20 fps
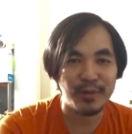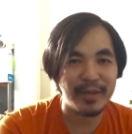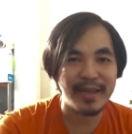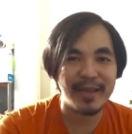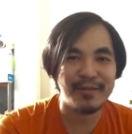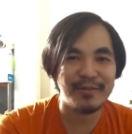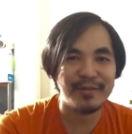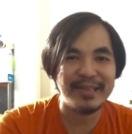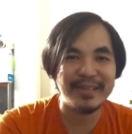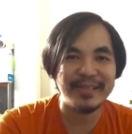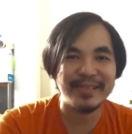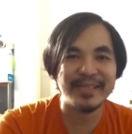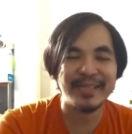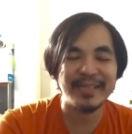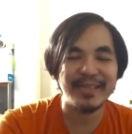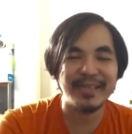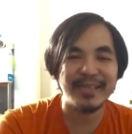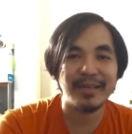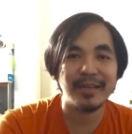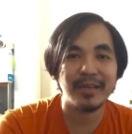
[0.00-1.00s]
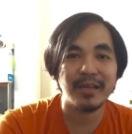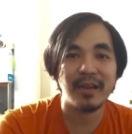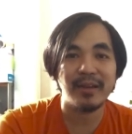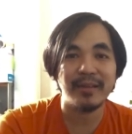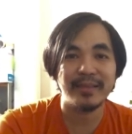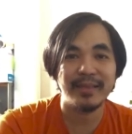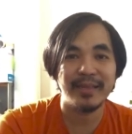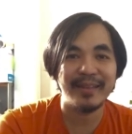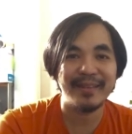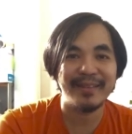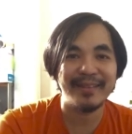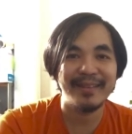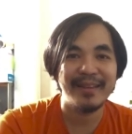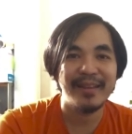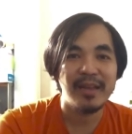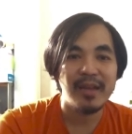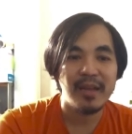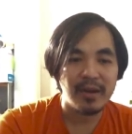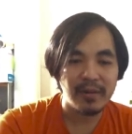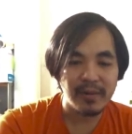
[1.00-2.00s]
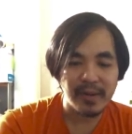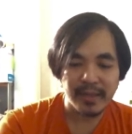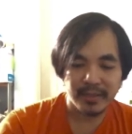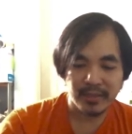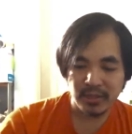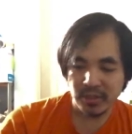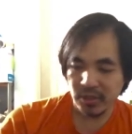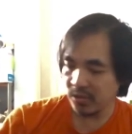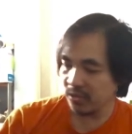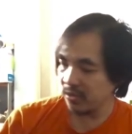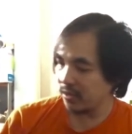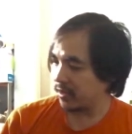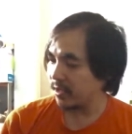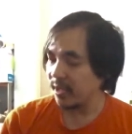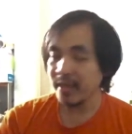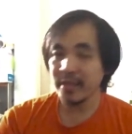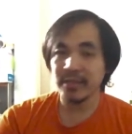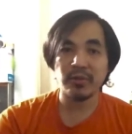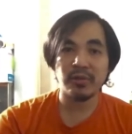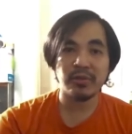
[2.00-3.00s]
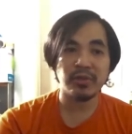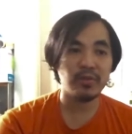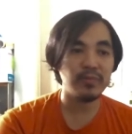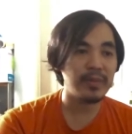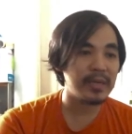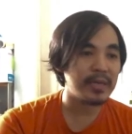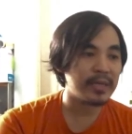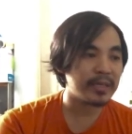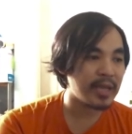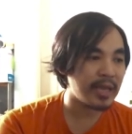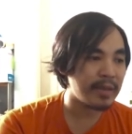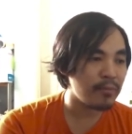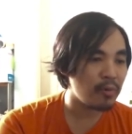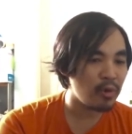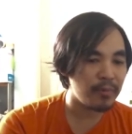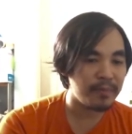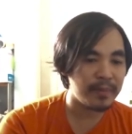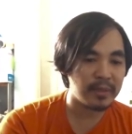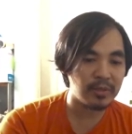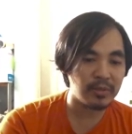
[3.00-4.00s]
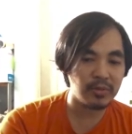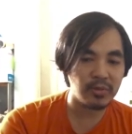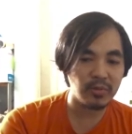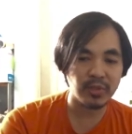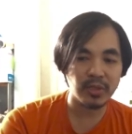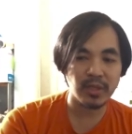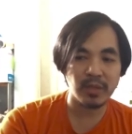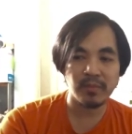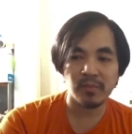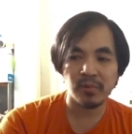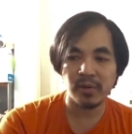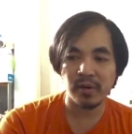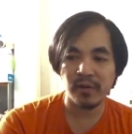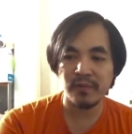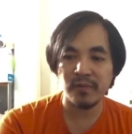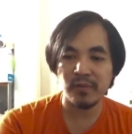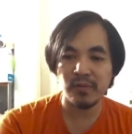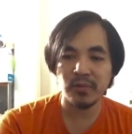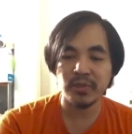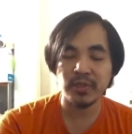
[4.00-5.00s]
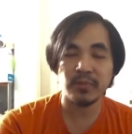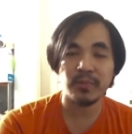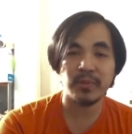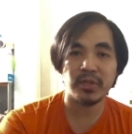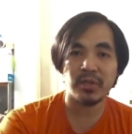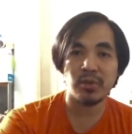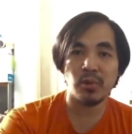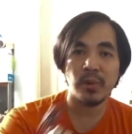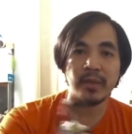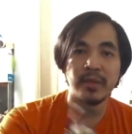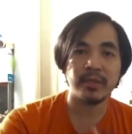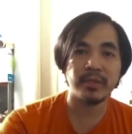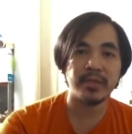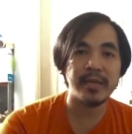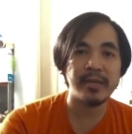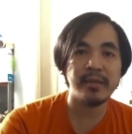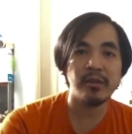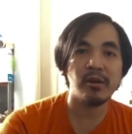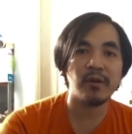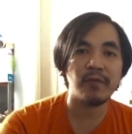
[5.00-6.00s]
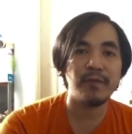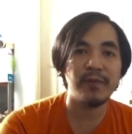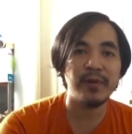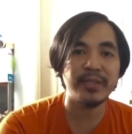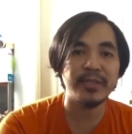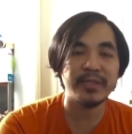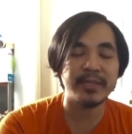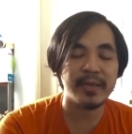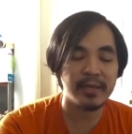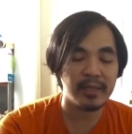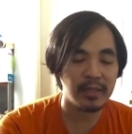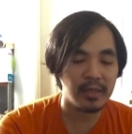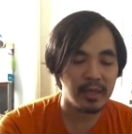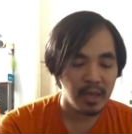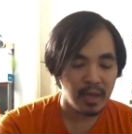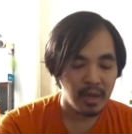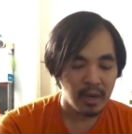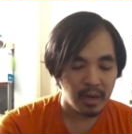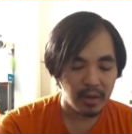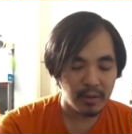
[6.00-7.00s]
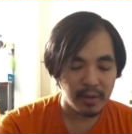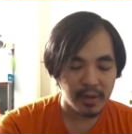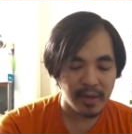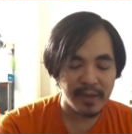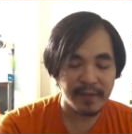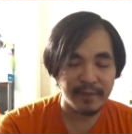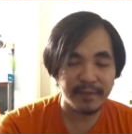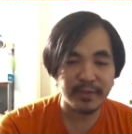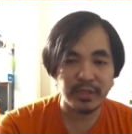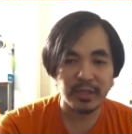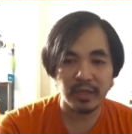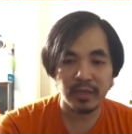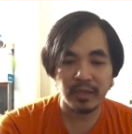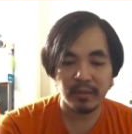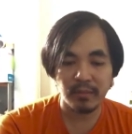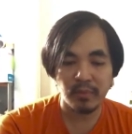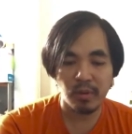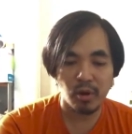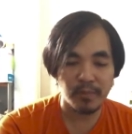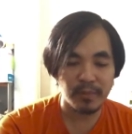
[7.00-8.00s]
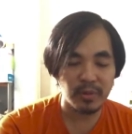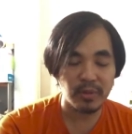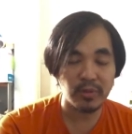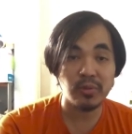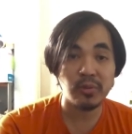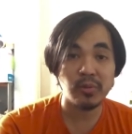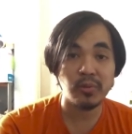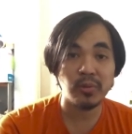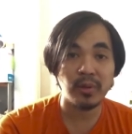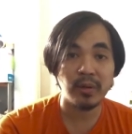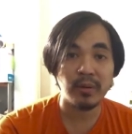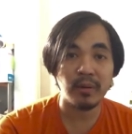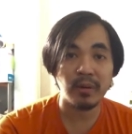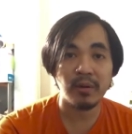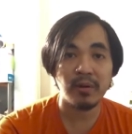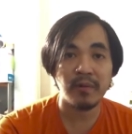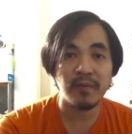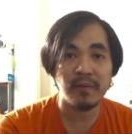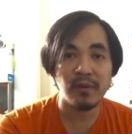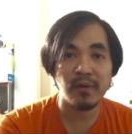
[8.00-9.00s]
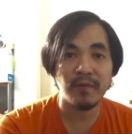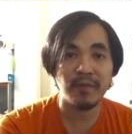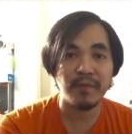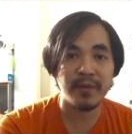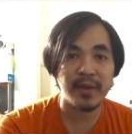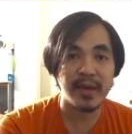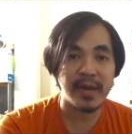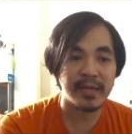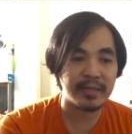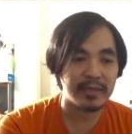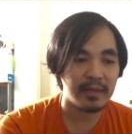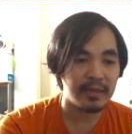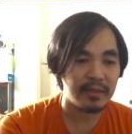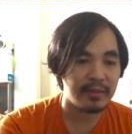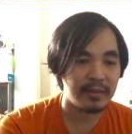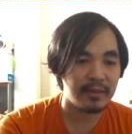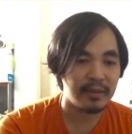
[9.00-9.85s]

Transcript: out these content. Alright, so that's going to be it. I'm hoping to do some more reviews, especially when the Tiny Hawk Freestyle arrives. Hoping to do a review of that and